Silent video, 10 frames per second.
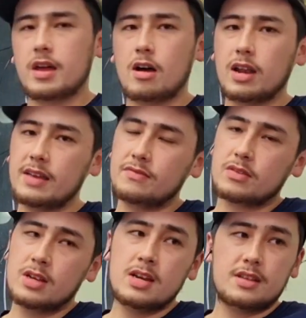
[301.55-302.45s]
I'll leave
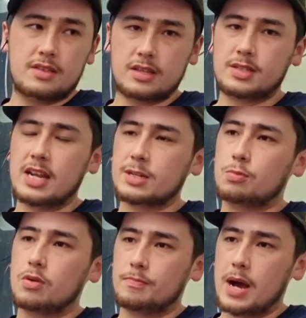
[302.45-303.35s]
this next
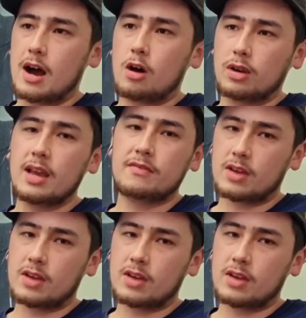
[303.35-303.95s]
part. I'll leave